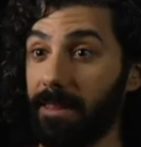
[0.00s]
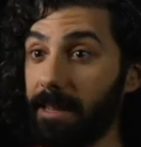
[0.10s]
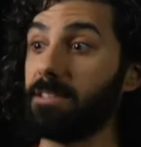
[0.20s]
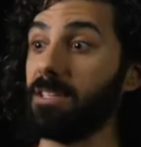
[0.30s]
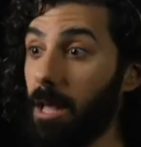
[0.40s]

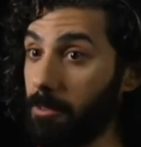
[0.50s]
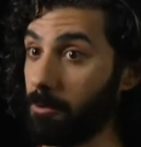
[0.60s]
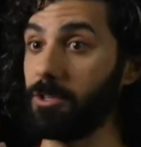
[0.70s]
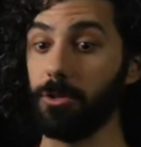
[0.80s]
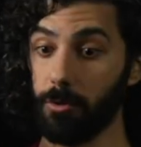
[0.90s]
that. It's another
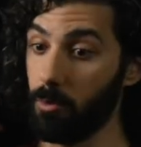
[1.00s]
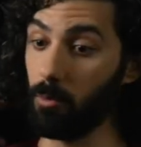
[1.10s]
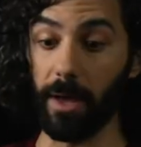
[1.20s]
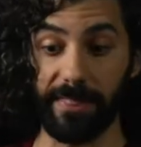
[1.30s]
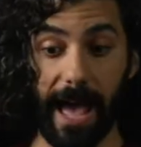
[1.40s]
to,
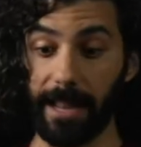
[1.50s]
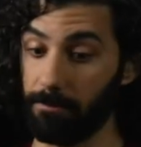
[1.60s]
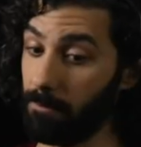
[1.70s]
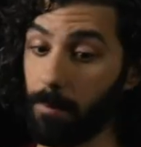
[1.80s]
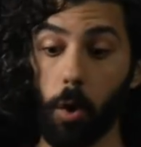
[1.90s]
when that
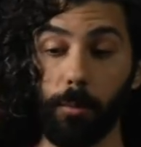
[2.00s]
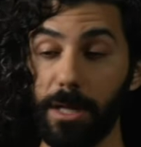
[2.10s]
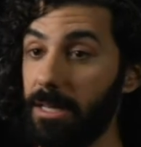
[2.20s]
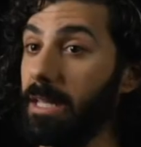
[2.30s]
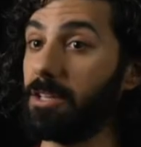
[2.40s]

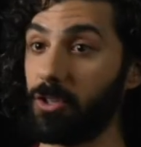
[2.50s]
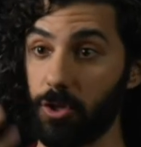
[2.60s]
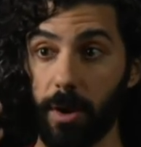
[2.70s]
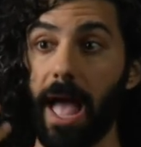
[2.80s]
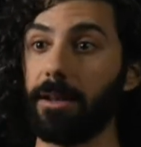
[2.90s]
moment hits
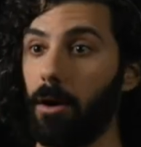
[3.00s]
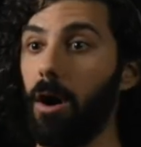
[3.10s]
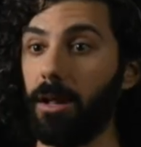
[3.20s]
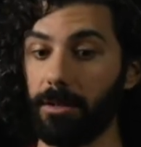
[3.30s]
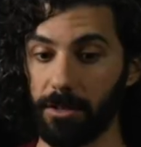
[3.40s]
you head
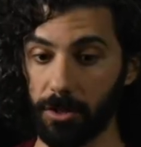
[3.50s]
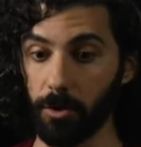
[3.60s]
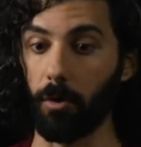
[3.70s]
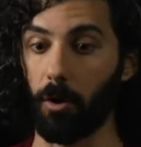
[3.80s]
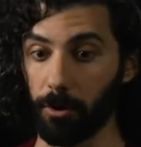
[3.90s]
on, you
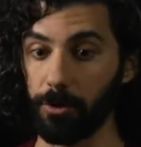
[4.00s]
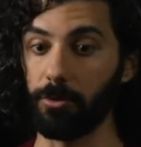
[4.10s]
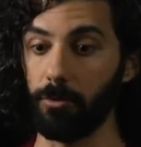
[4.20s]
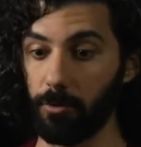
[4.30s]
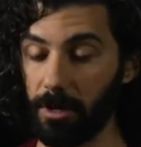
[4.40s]
know, are
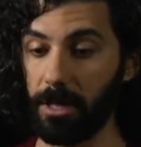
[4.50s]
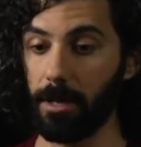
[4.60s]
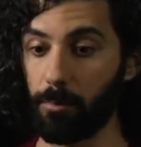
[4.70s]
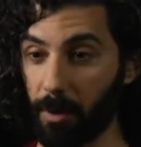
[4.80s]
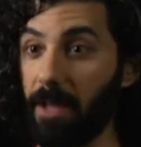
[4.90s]
you
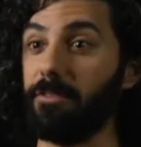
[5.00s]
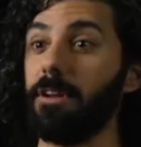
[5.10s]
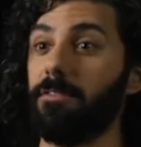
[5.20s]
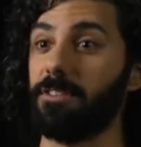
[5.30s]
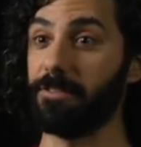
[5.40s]
brave
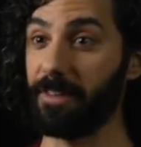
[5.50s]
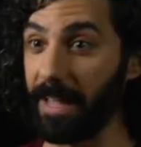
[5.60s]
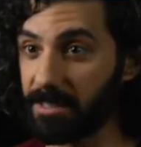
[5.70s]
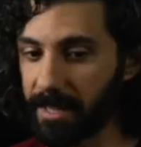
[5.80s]
enough to face